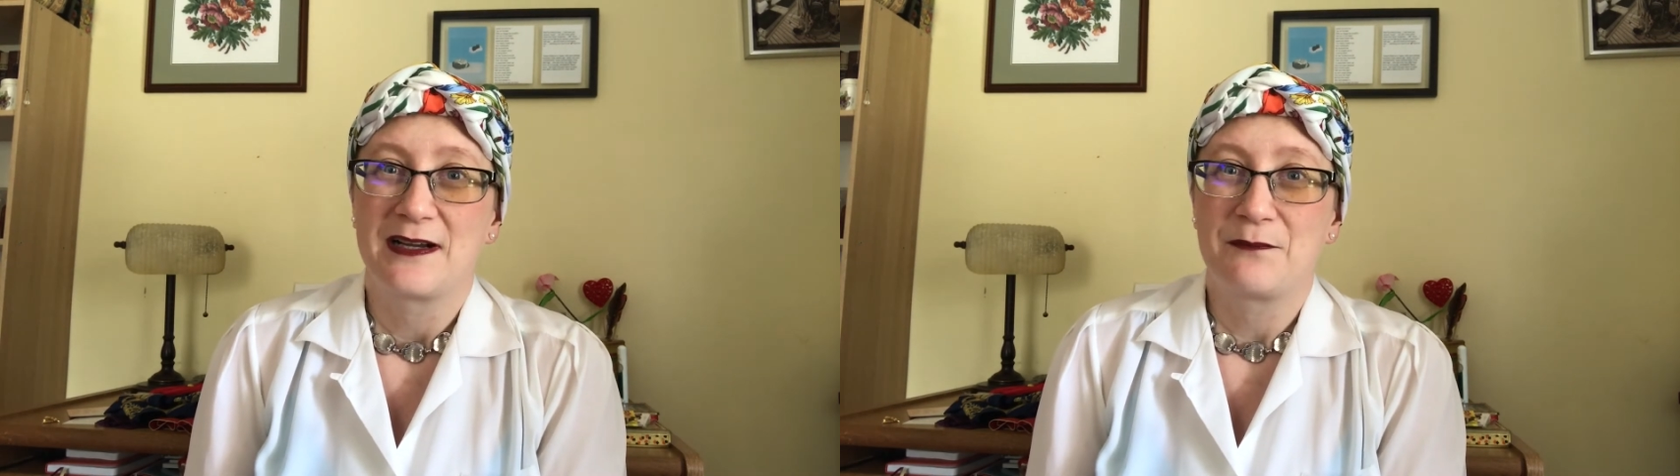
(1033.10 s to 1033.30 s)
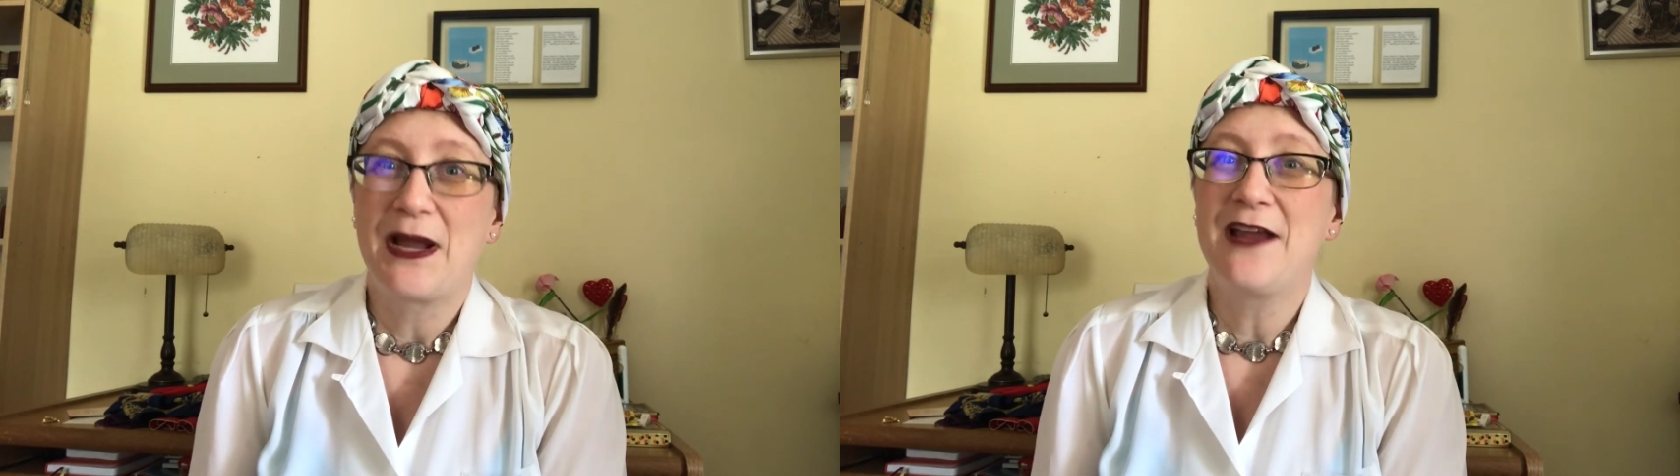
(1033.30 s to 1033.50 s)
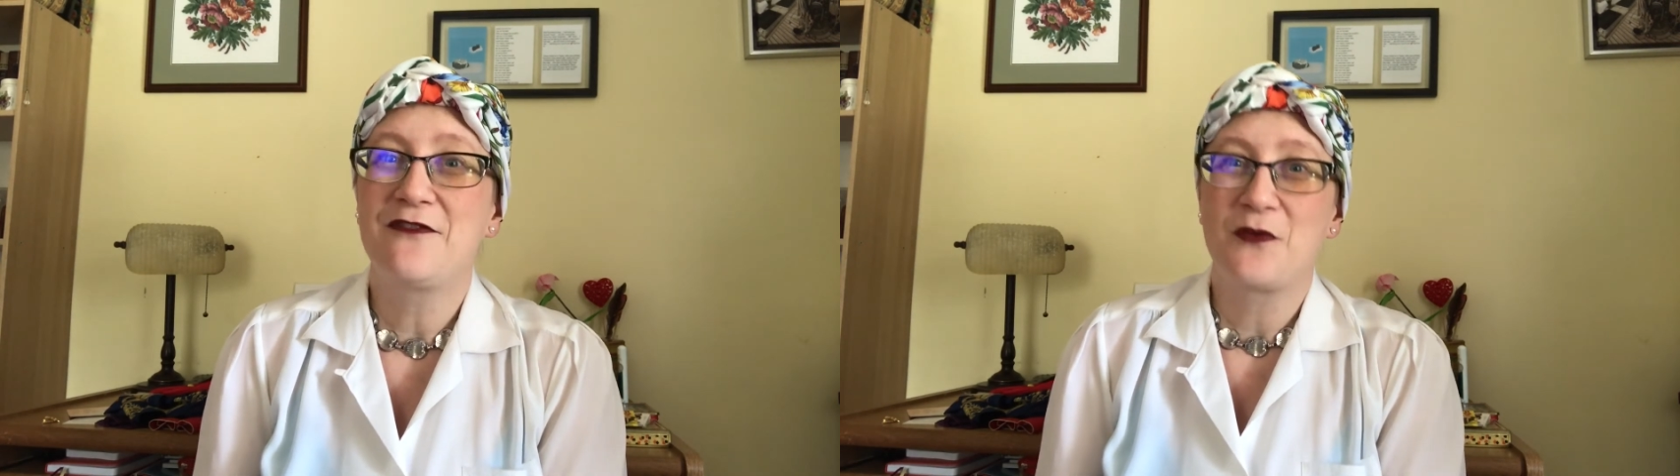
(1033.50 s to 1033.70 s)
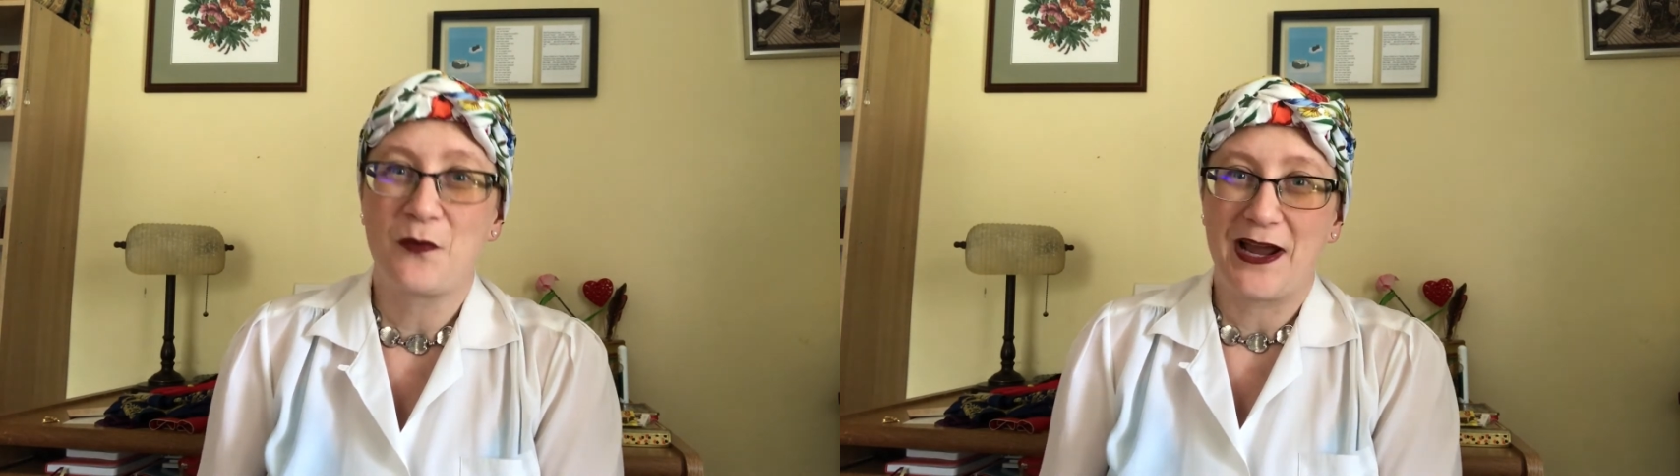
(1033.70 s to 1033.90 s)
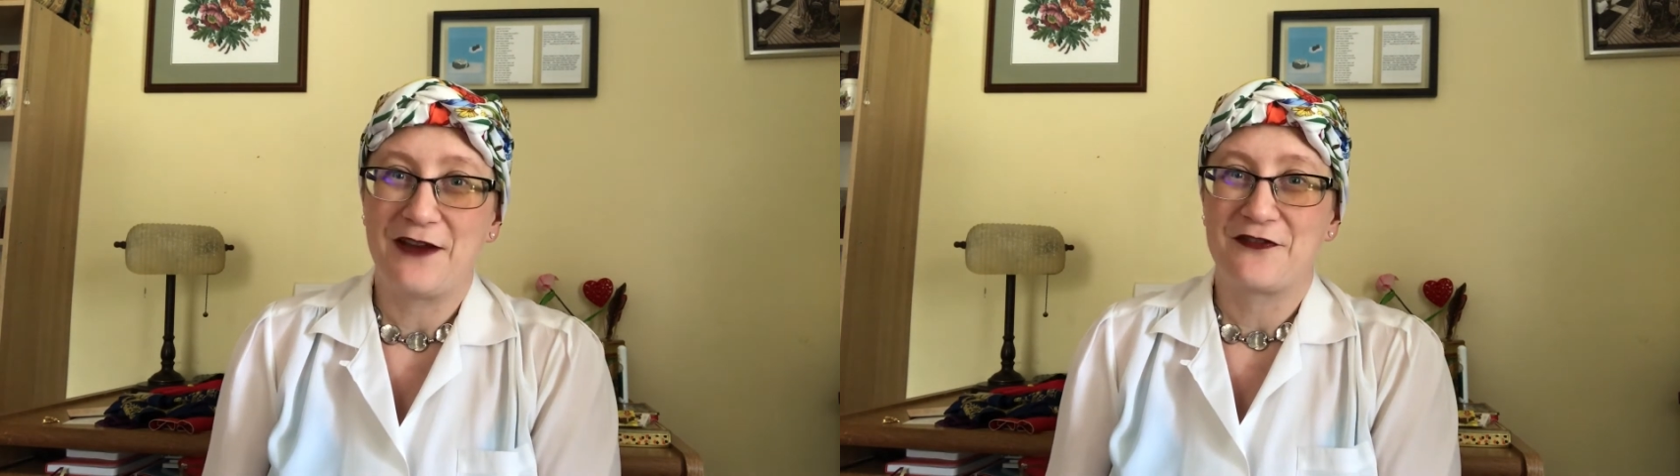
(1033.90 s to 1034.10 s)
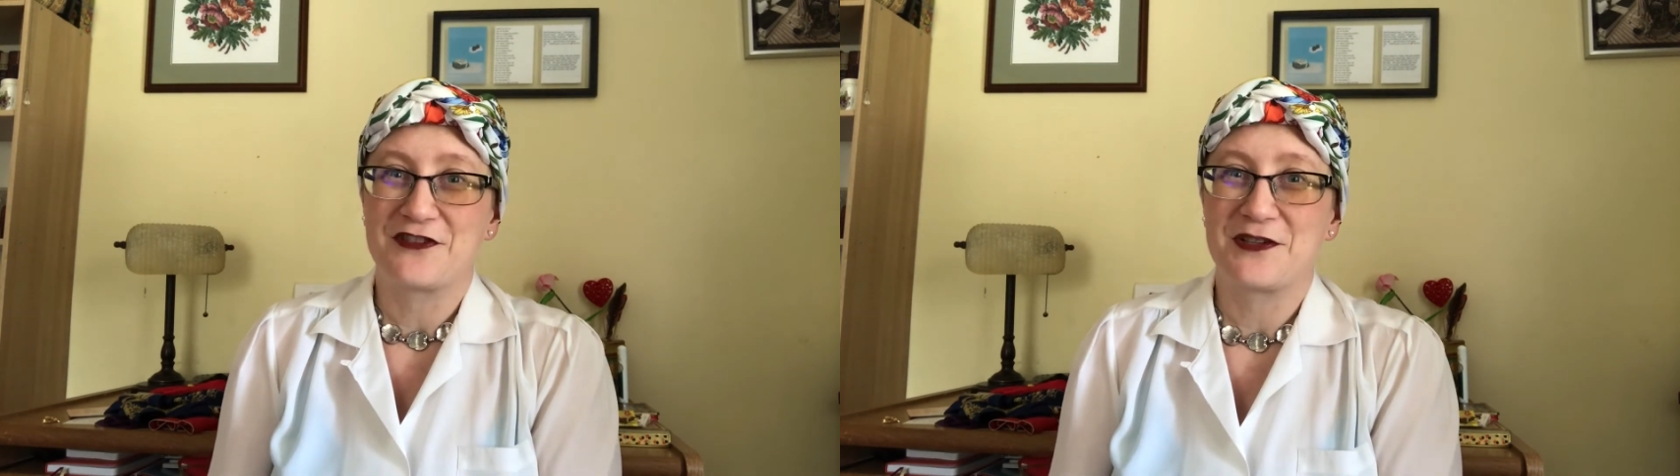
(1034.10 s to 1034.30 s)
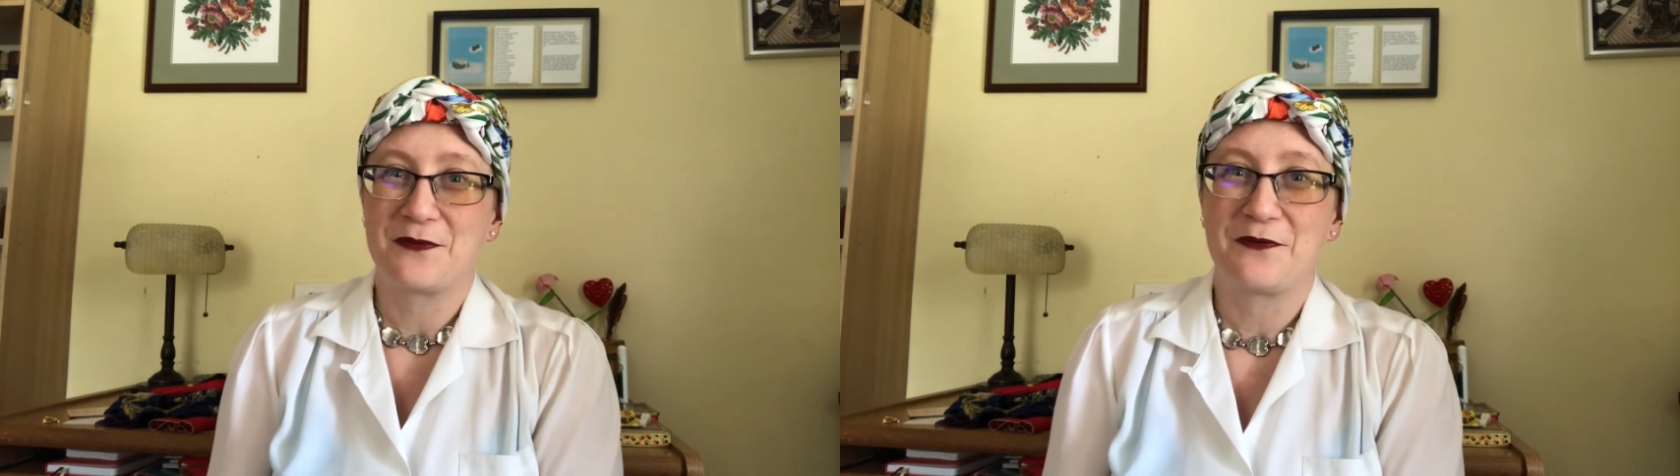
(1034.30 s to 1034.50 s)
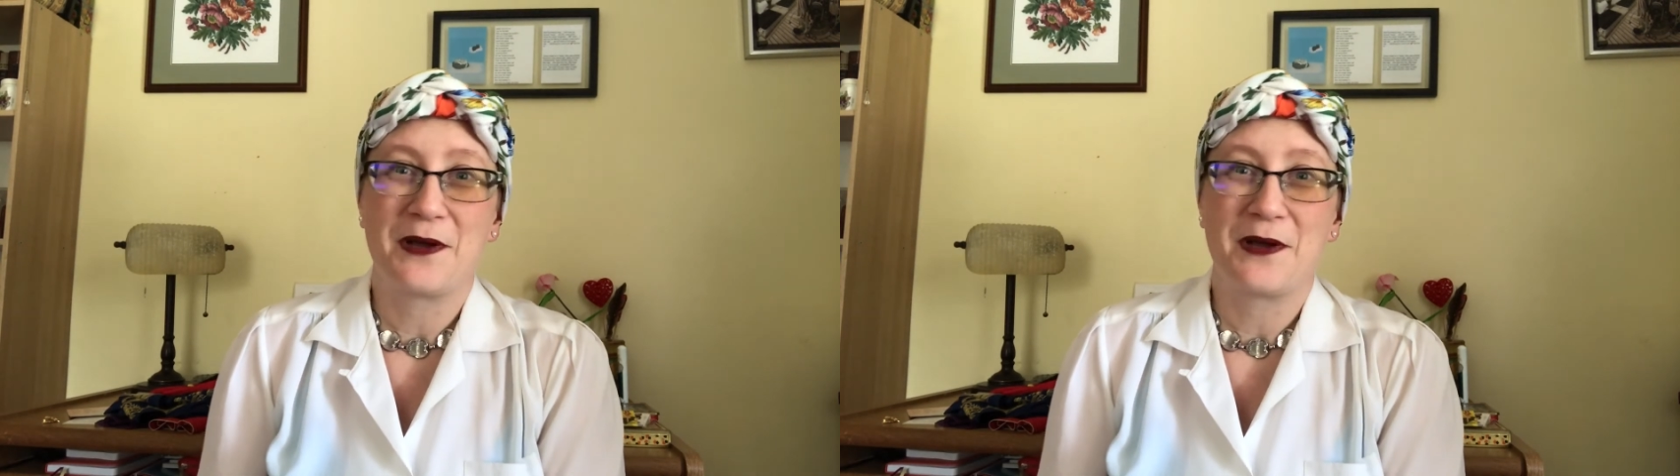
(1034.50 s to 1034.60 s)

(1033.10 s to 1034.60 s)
pave the way for some